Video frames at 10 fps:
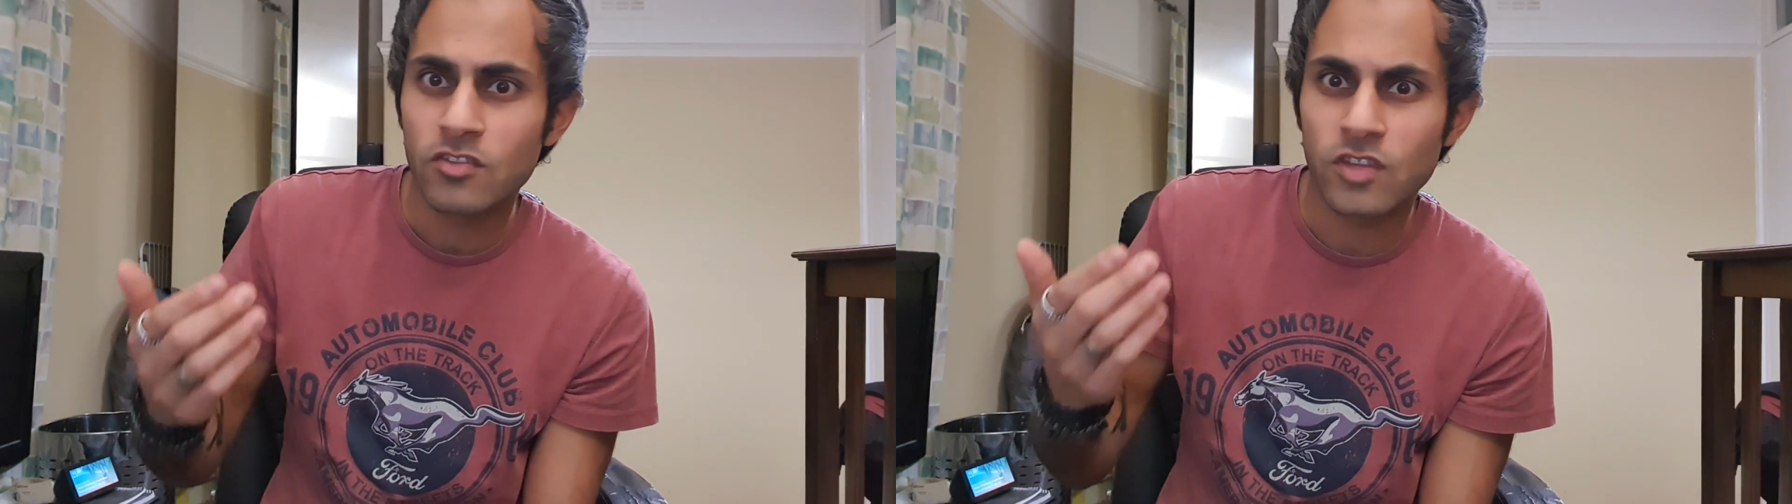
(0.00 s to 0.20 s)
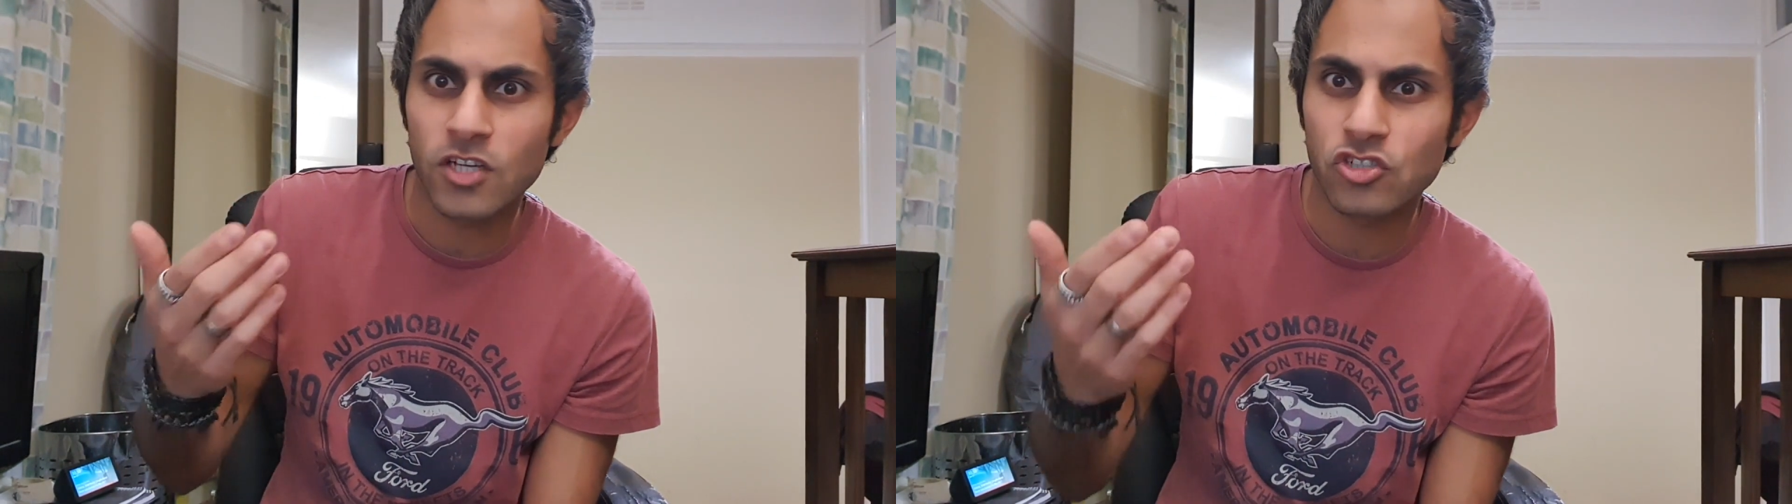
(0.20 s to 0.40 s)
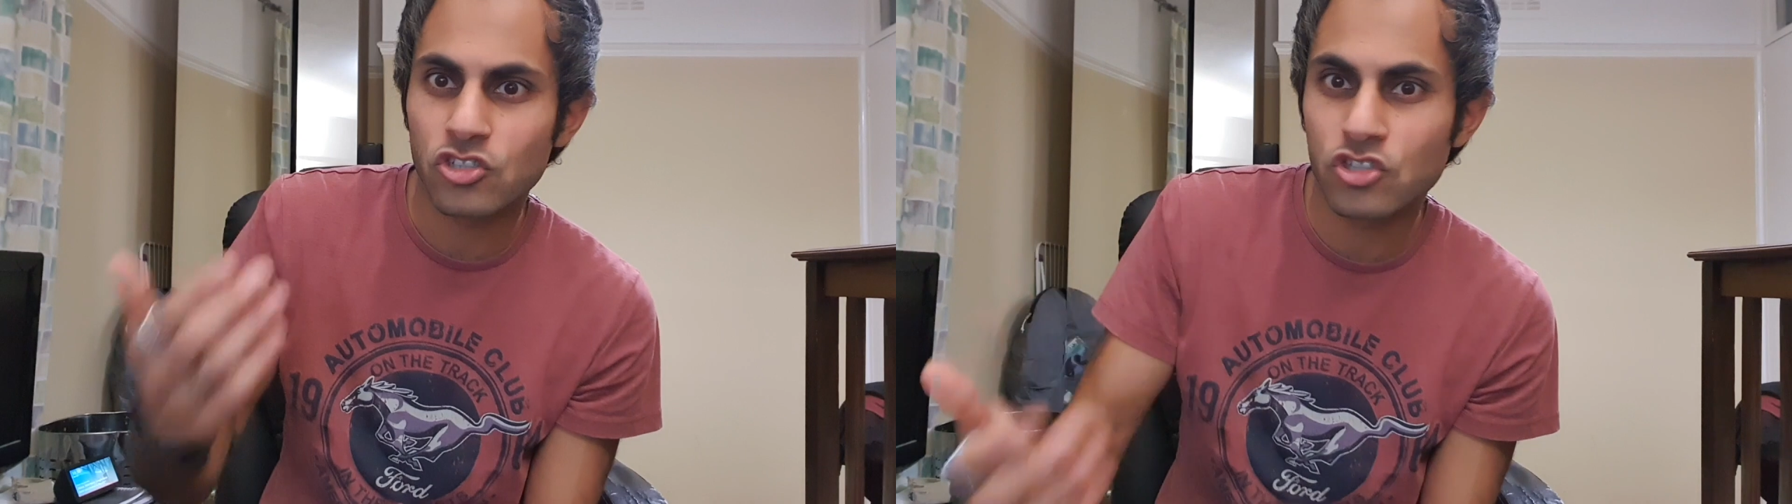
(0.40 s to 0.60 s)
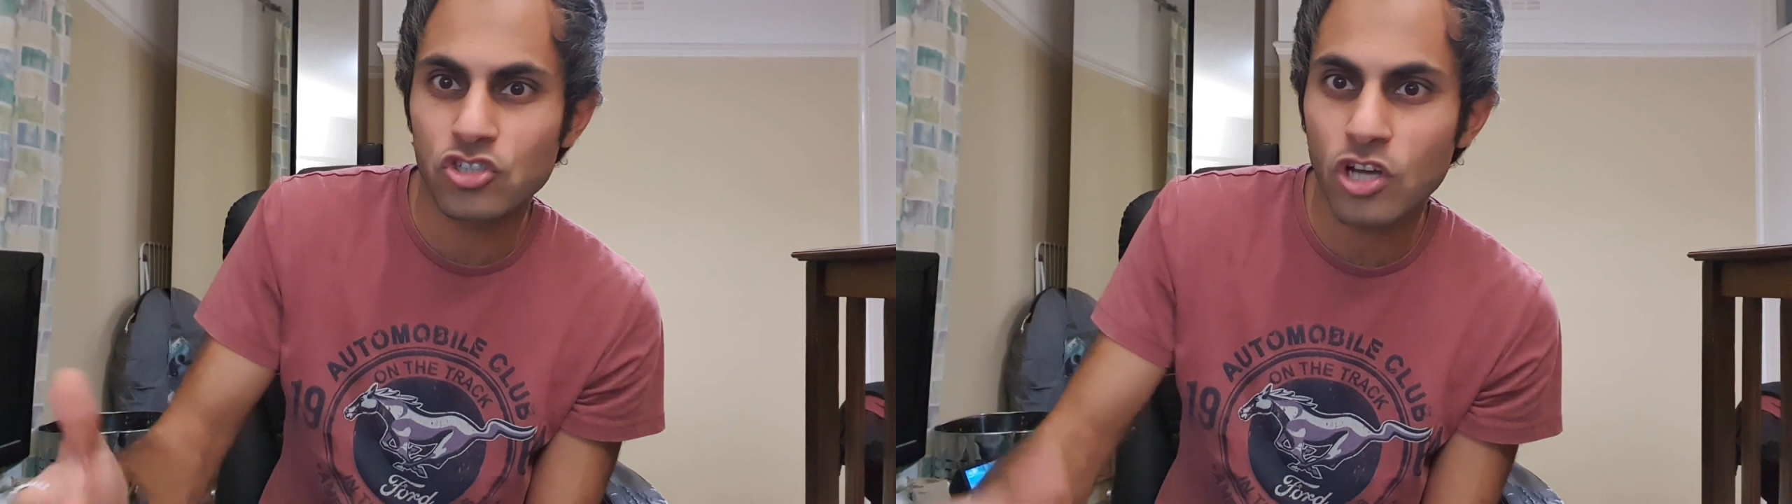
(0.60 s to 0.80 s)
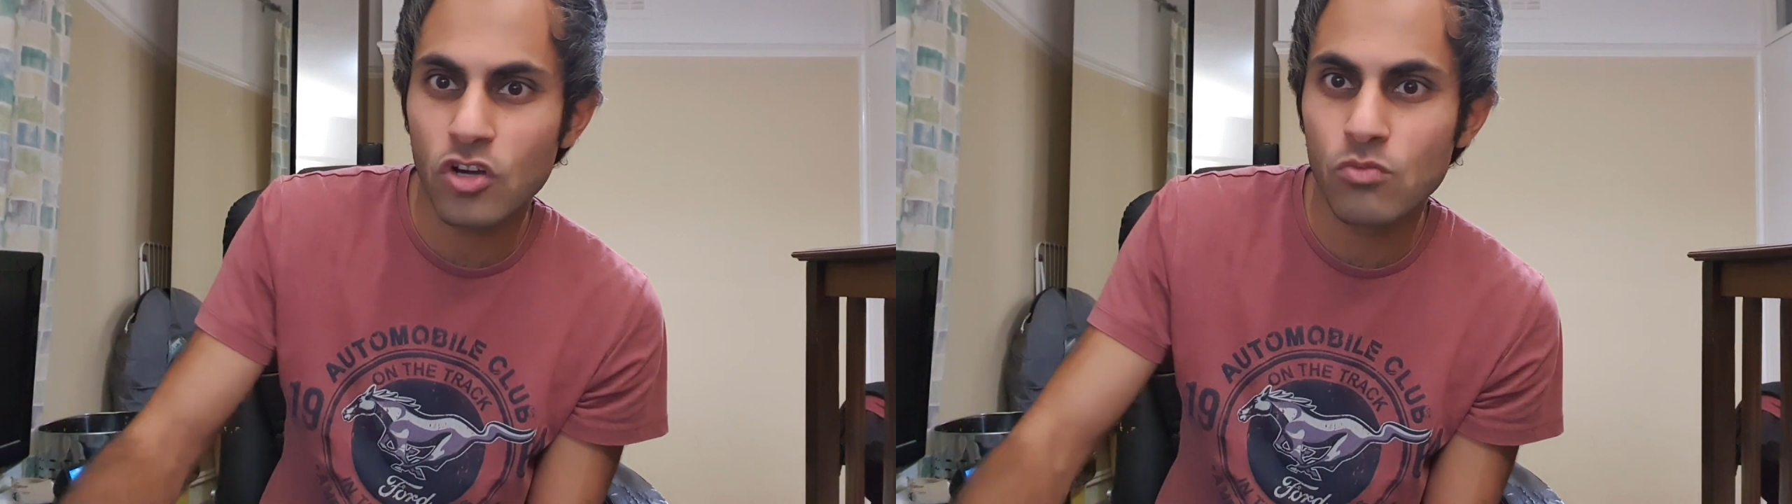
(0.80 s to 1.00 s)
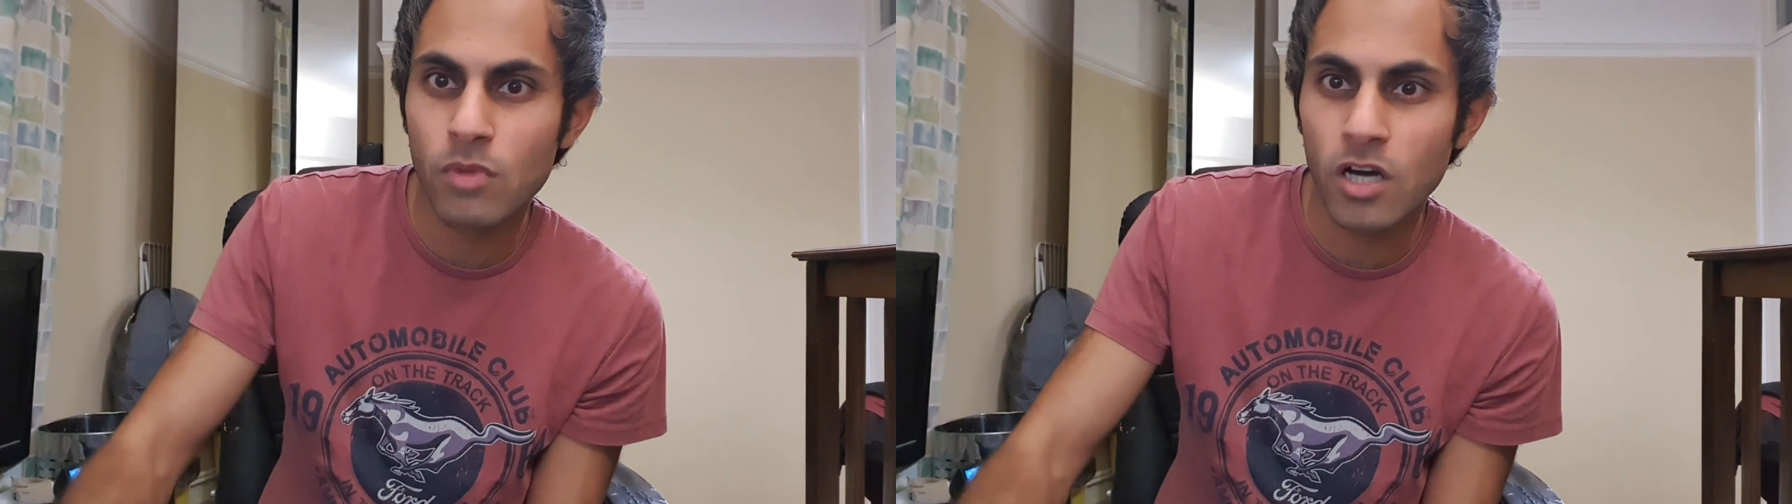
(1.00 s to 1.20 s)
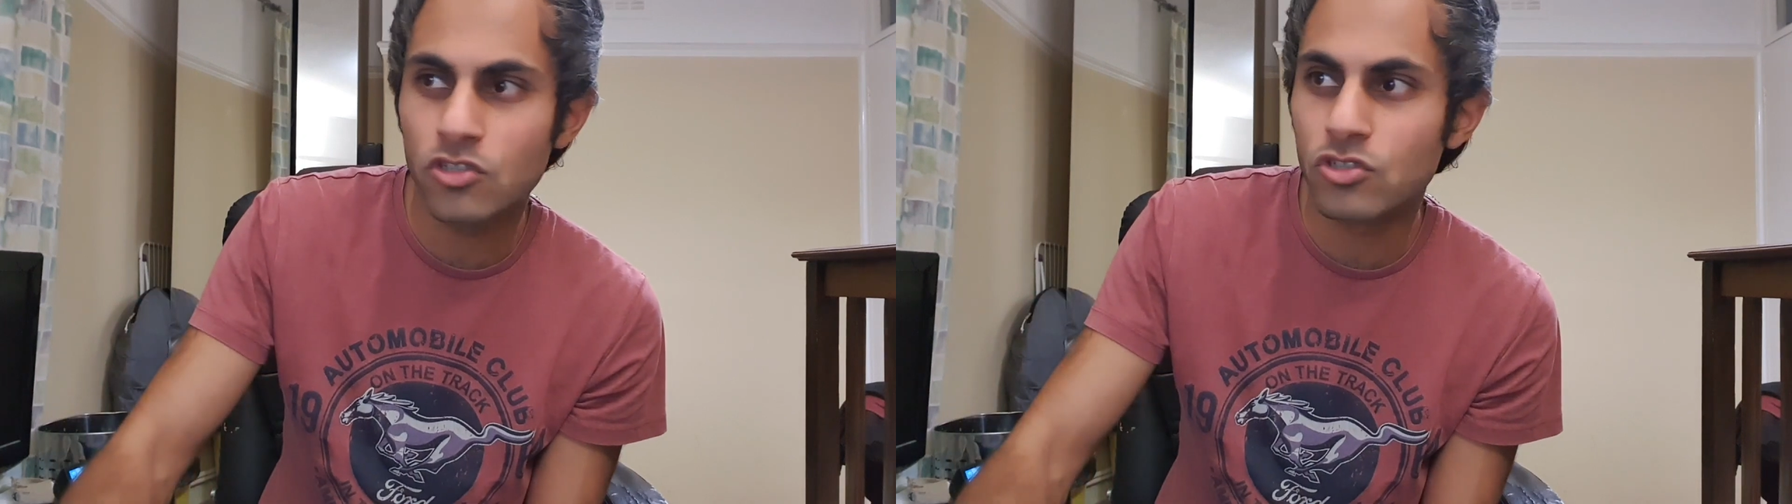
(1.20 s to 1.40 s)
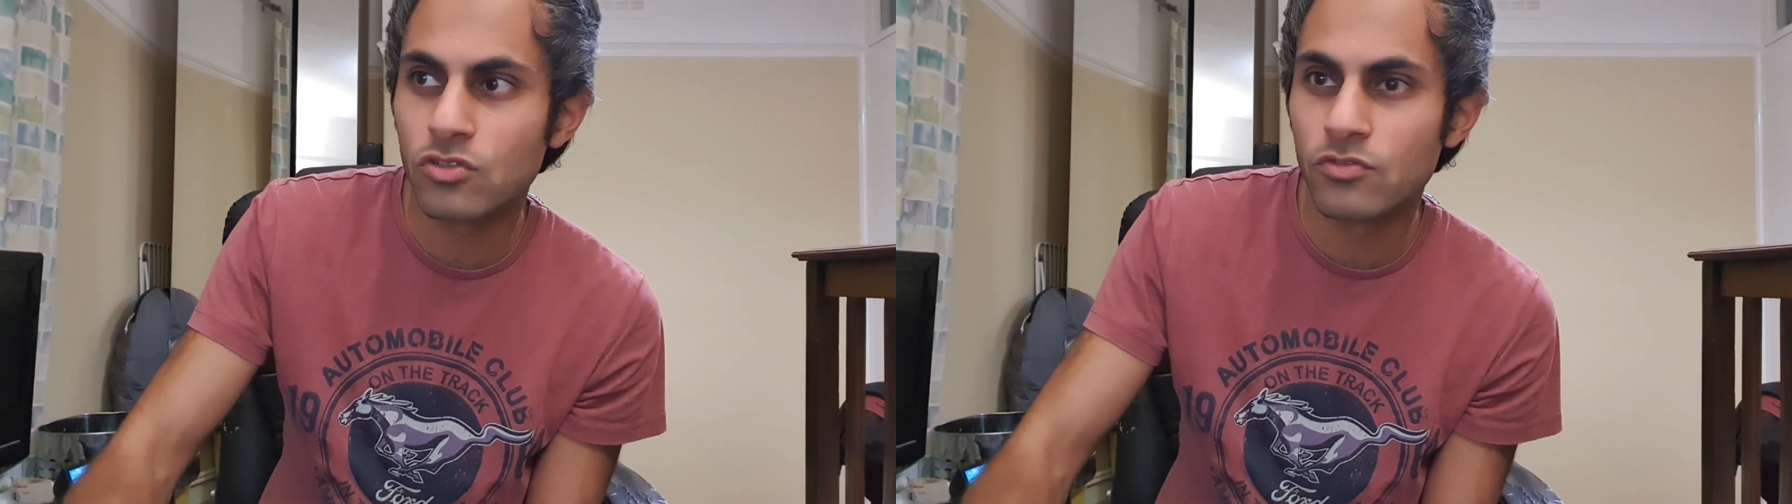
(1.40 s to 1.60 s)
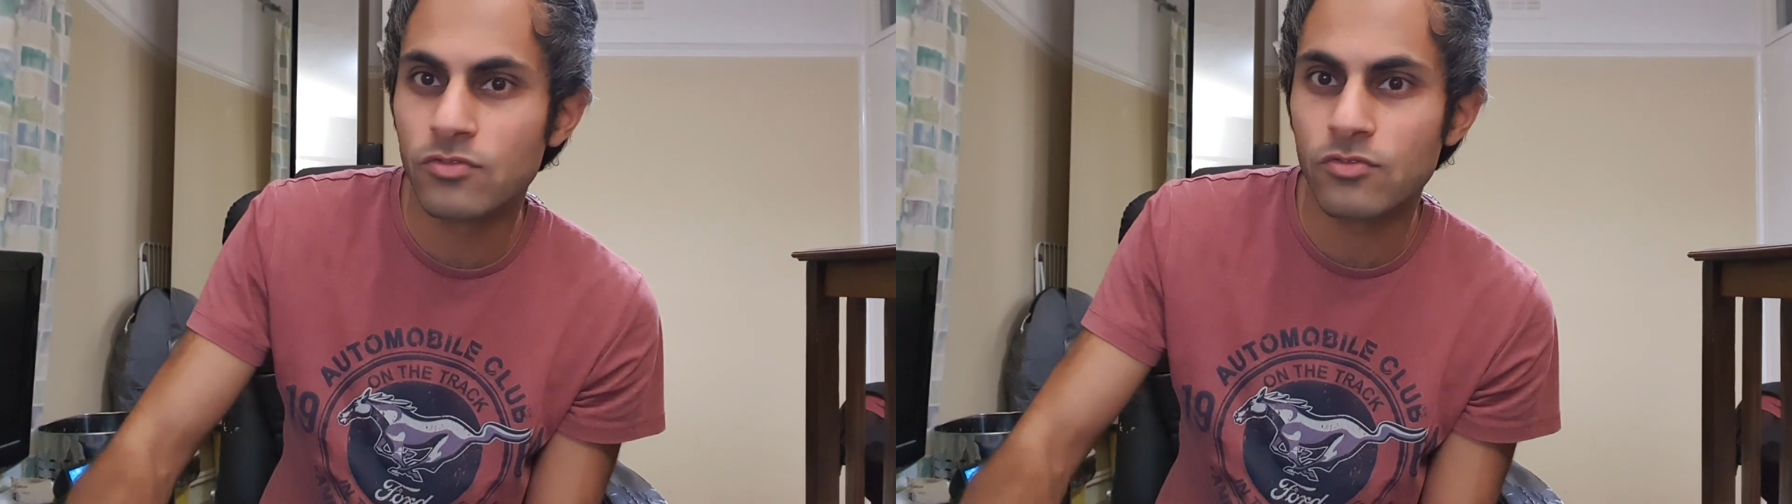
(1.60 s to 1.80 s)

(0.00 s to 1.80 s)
there's just so much of